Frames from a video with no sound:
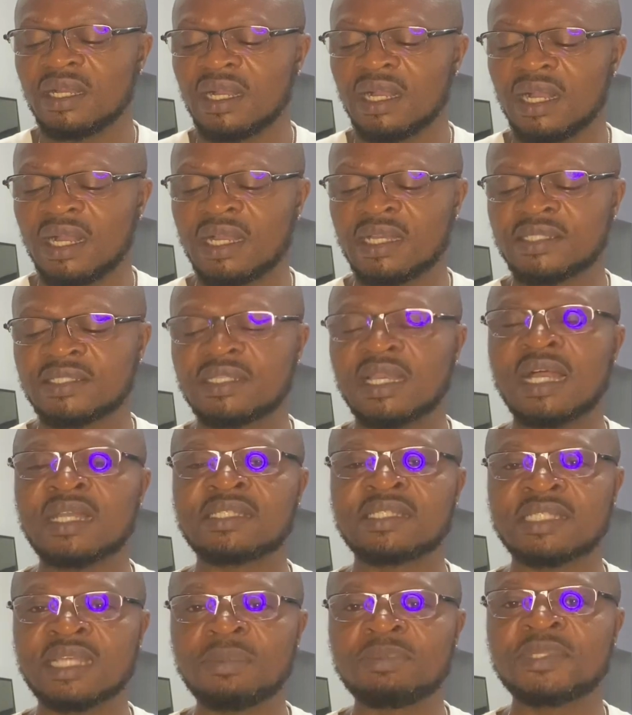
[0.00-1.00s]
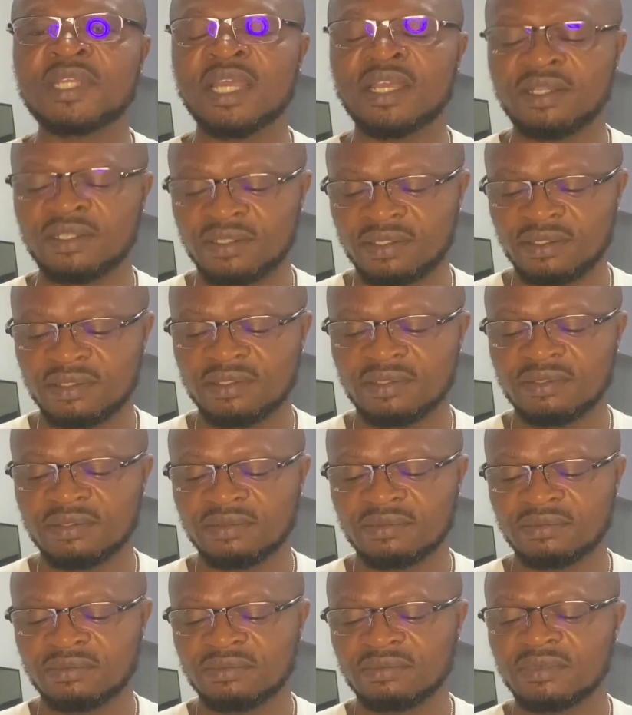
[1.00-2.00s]
has accepted,
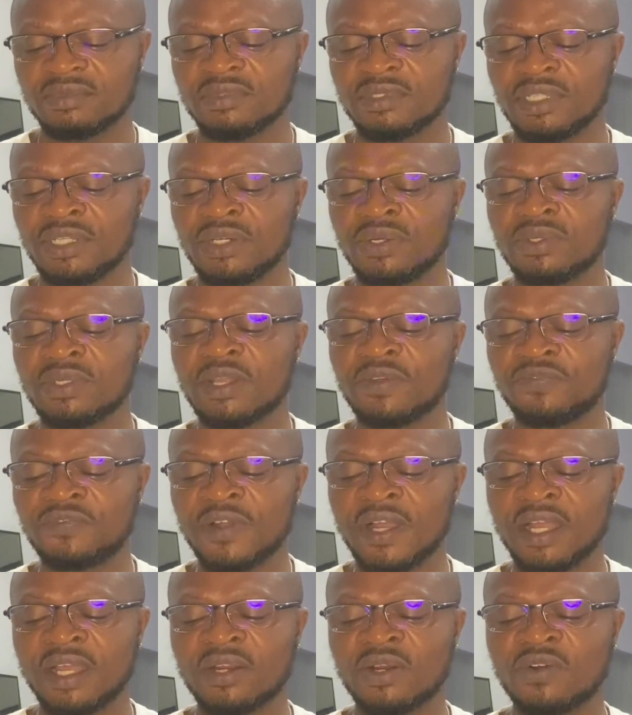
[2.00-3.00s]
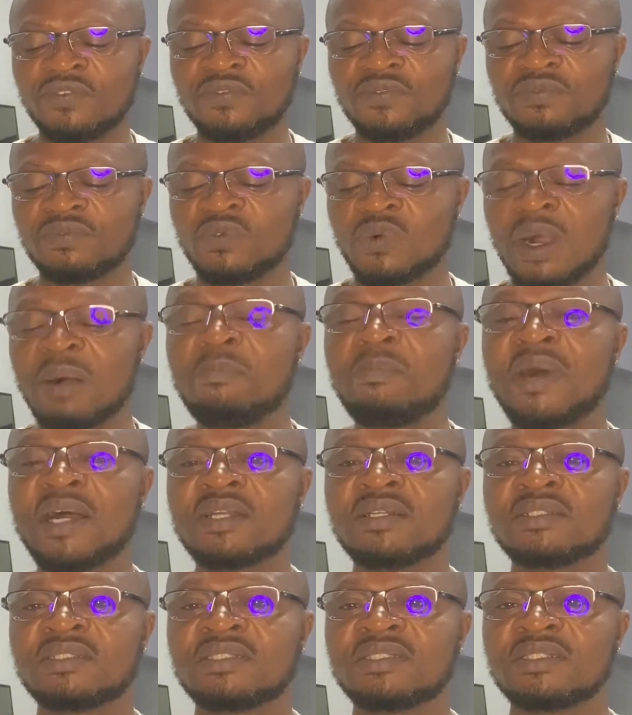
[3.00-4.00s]
the fine of
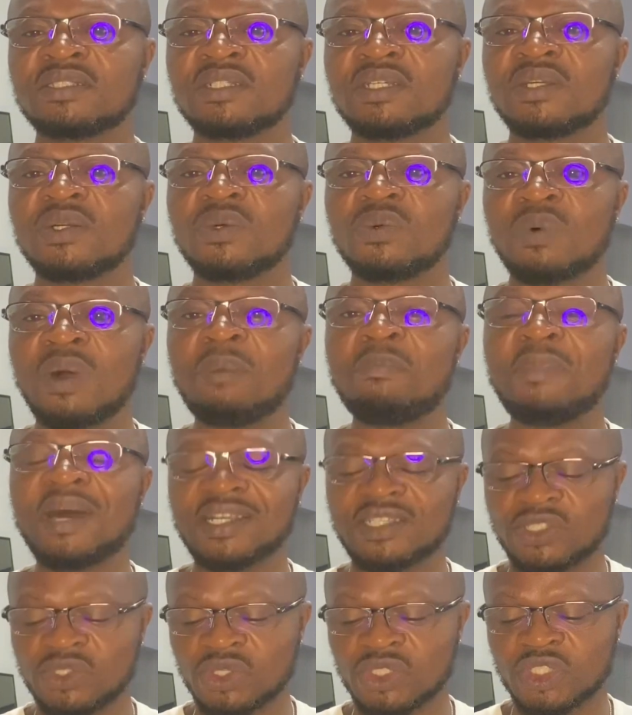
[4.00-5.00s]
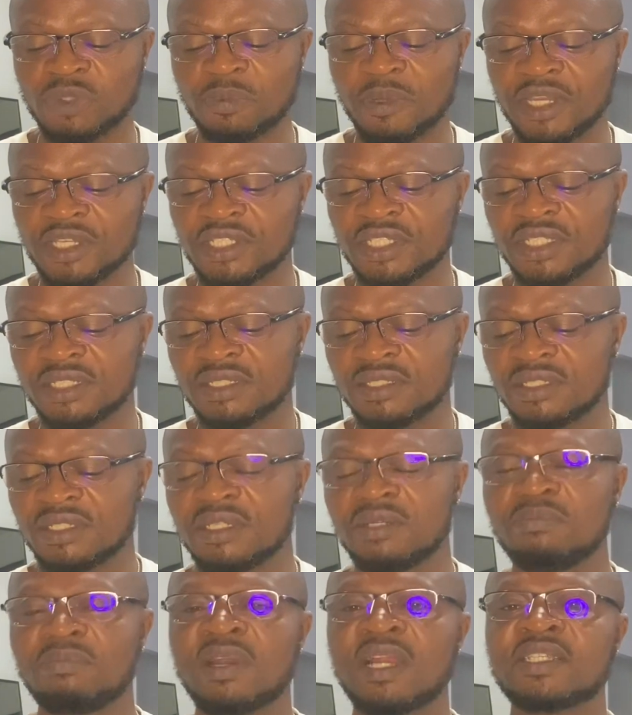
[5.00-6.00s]
1 match suspension
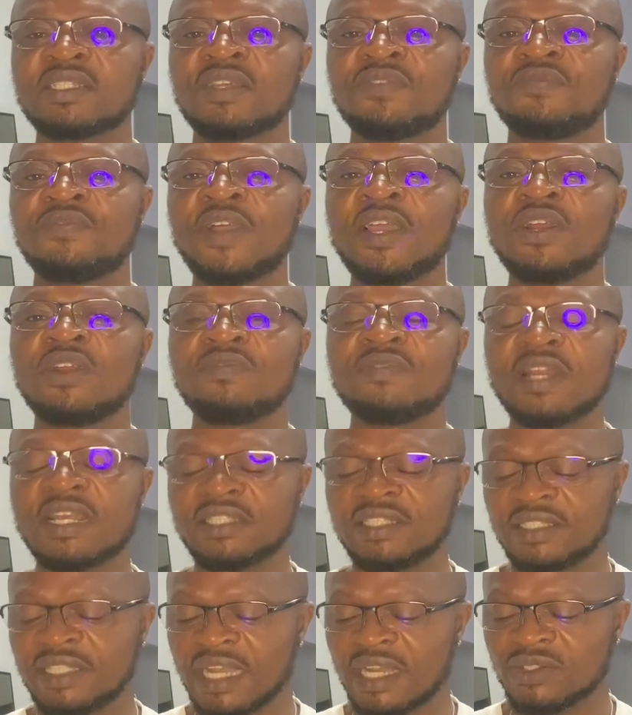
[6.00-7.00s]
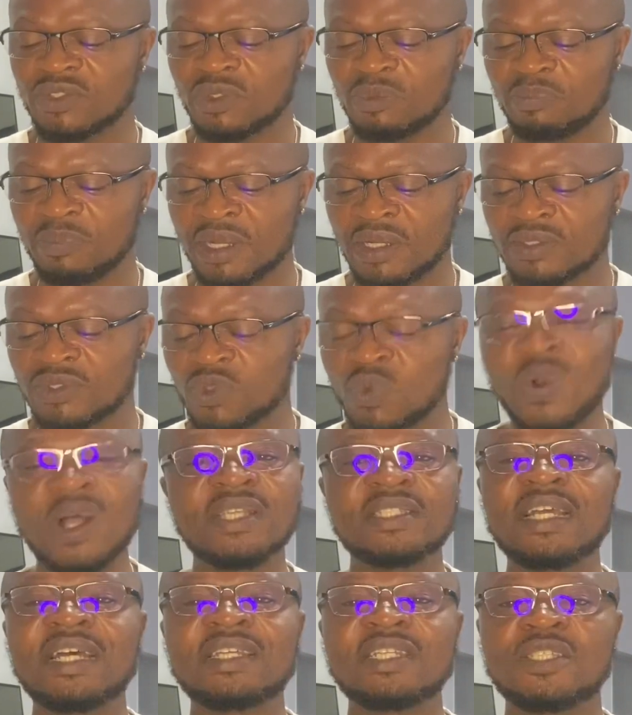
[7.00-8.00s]
plus a fine of £90,000.
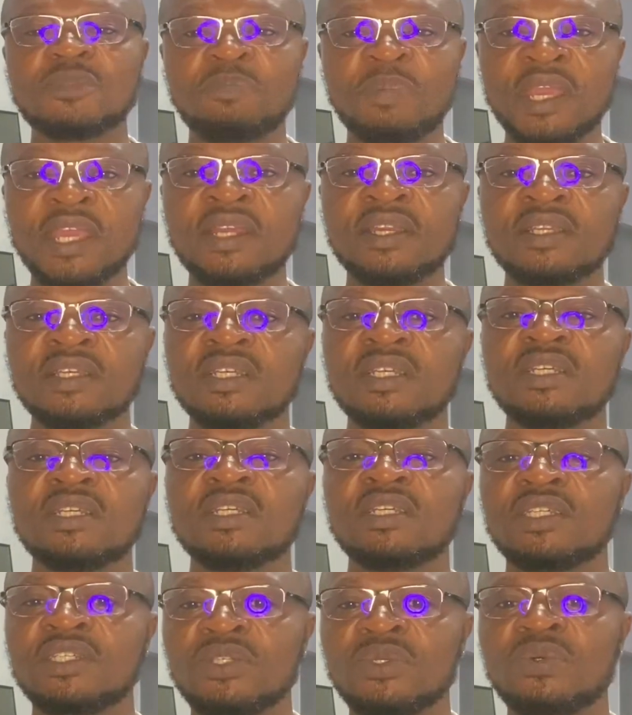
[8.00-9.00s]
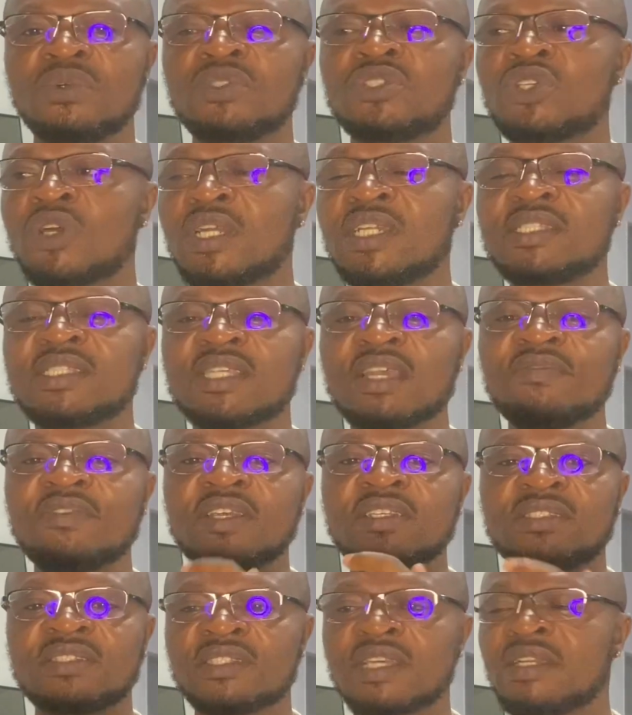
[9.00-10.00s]
Once that is paid, he will surely serve
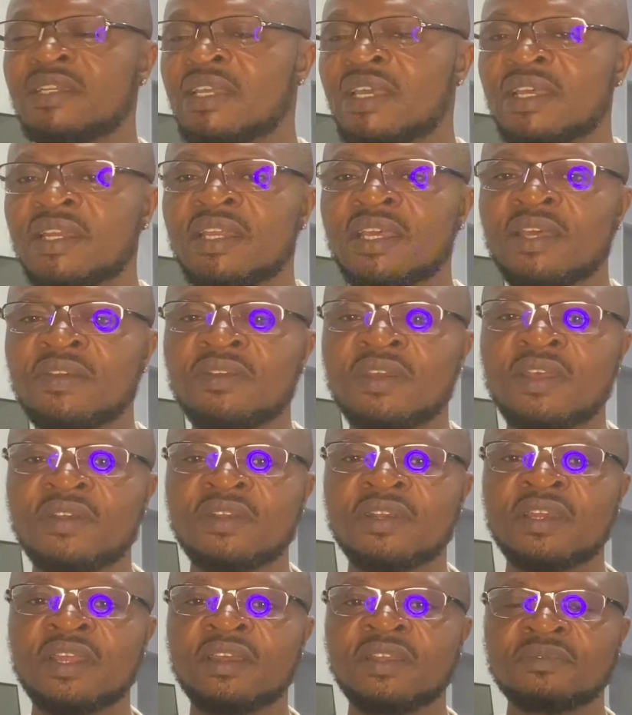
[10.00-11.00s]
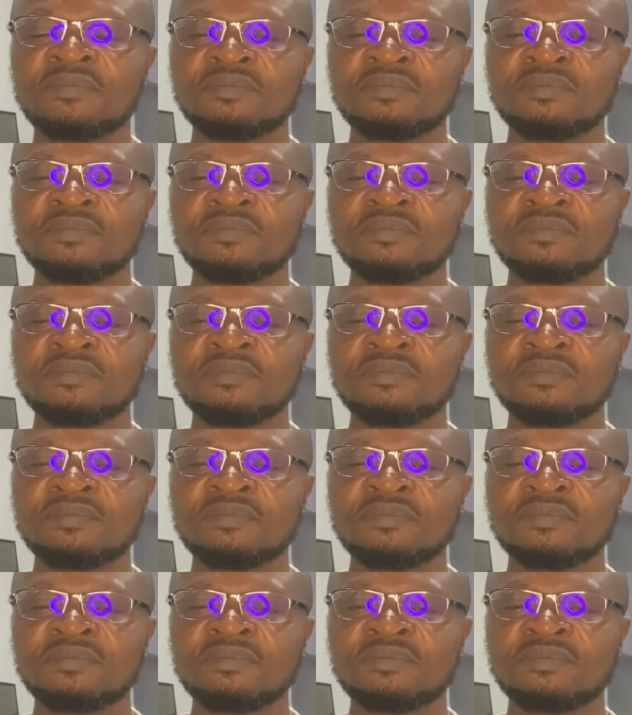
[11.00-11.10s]
the